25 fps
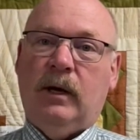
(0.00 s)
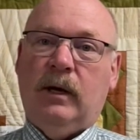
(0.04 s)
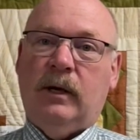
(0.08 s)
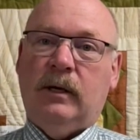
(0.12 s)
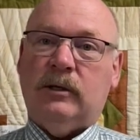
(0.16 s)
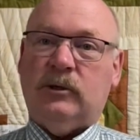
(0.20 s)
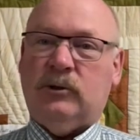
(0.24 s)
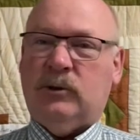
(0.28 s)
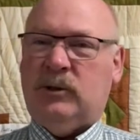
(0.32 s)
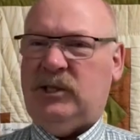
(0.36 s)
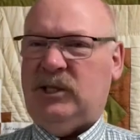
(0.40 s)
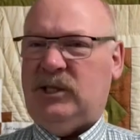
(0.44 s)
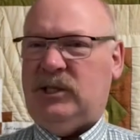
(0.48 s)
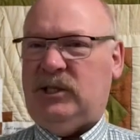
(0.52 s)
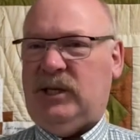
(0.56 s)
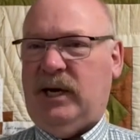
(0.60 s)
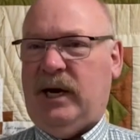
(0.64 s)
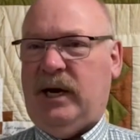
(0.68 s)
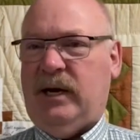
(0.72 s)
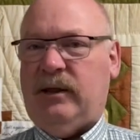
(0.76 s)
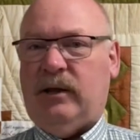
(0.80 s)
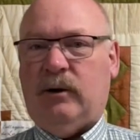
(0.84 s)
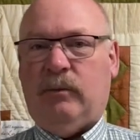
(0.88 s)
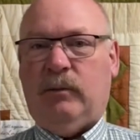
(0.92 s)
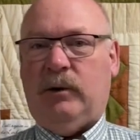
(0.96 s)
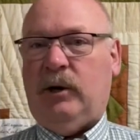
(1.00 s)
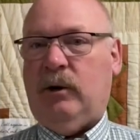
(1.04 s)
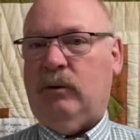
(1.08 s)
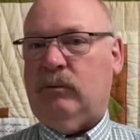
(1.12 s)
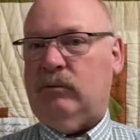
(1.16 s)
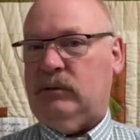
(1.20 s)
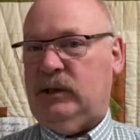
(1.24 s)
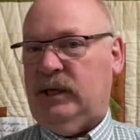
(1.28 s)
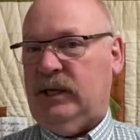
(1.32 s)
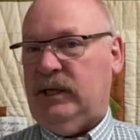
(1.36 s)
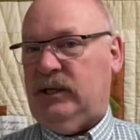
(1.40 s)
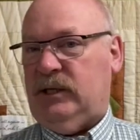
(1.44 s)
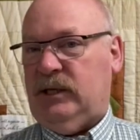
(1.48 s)
So is he saying that we
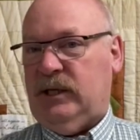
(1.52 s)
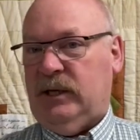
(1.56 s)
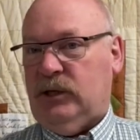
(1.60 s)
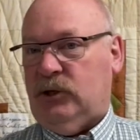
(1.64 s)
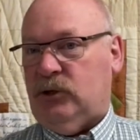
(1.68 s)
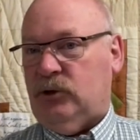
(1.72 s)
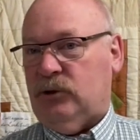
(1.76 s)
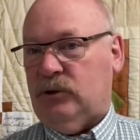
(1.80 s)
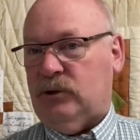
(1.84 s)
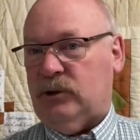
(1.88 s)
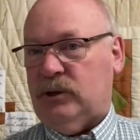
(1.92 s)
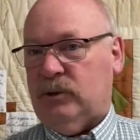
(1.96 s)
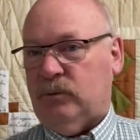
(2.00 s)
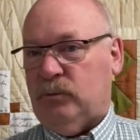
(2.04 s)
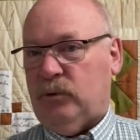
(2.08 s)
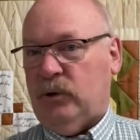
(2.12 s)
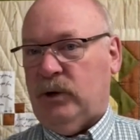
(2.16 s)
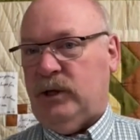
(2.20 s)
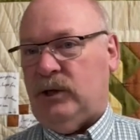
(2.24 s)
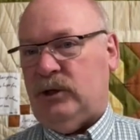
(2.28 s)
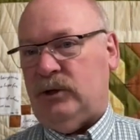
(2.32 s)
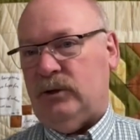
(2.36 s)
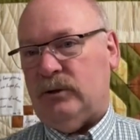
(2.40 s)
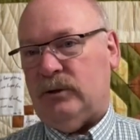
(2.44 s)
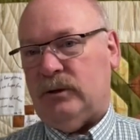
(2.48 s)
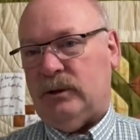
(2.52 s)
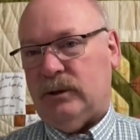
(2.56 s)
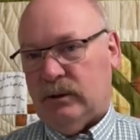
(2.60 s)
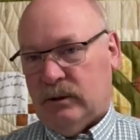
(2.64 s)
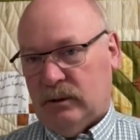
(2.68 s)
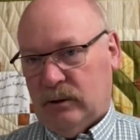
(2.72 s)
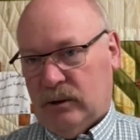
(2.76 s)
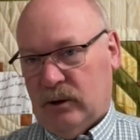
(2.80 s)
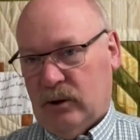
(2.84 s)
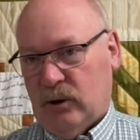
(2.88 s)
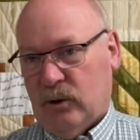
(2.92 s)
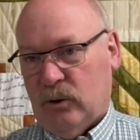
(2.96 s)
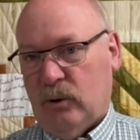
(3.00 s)
don't need teachers and preachers?
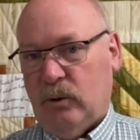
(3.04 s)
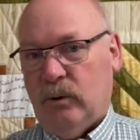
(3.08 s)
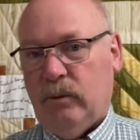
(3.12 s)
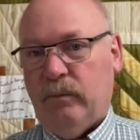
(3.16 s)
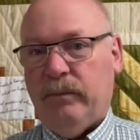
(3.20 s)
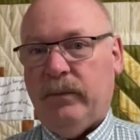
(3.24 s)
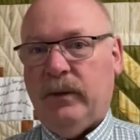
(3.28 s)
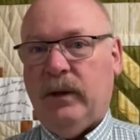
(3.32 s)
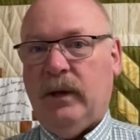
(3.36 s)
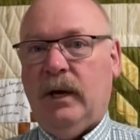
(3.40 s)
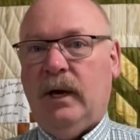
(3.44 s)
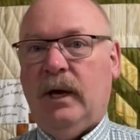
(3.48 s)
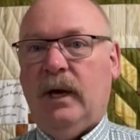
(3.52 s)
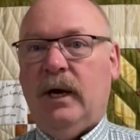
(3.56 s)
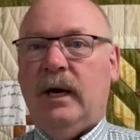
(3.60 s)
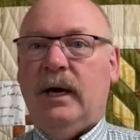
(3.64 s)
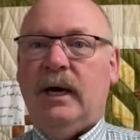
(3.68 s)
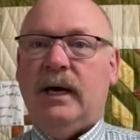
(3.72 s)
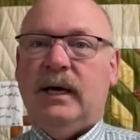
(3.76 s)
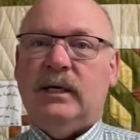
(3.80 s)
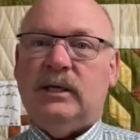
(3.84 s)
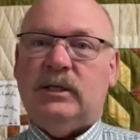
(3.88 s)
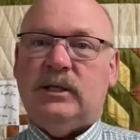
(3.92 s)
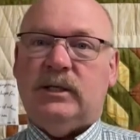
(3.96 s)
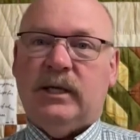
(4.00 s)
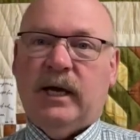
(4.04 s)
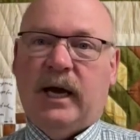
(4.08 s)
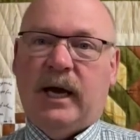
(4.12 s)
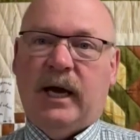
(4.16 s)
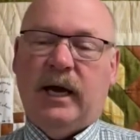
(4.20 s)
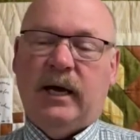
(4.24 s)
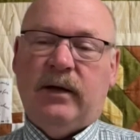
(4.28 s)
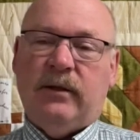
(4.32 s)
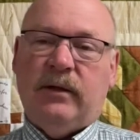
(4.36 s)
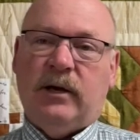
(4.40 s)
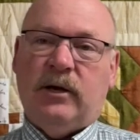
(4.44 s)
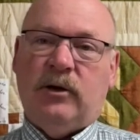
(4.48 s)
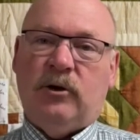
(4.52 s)
No. He's
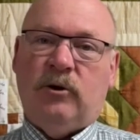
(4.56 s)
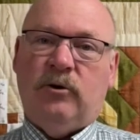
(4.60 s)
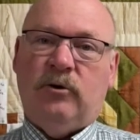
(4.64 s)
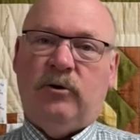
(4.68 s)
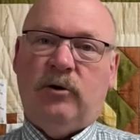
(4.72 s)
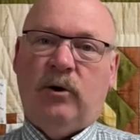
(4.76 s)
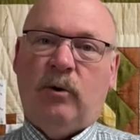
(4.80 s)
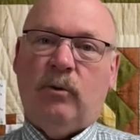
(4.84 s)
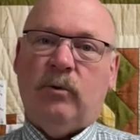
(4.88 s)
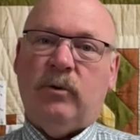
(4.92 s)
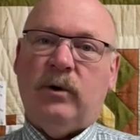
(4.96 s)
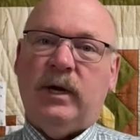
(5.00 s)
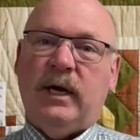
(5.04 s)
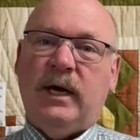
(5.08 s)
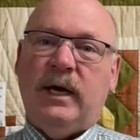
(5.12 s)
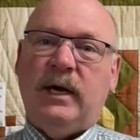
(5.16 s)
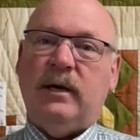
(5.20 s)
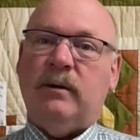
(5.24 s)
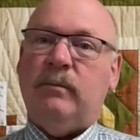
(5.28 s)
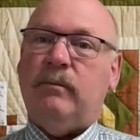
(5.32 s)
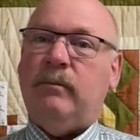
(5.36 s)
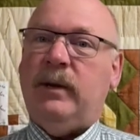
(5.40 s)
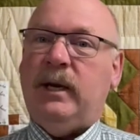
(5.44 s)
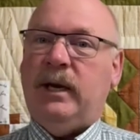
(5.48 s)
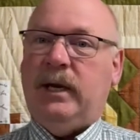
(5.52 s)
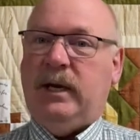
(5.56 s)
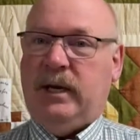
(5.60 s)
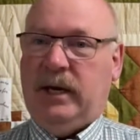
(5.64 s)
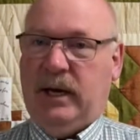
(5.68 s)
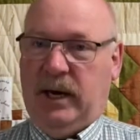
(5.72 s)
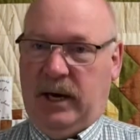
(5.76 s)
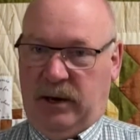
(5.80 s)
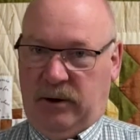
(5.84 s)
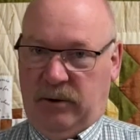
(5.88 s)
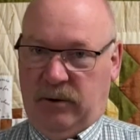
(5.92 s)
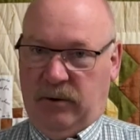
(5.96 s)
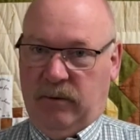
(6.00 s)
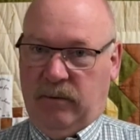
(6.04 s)
saying that you don't need a
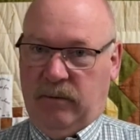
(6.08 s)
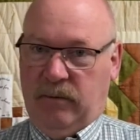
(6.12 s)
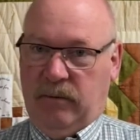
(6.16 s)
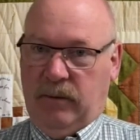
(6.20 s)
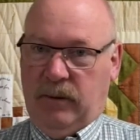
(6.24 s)
mediator.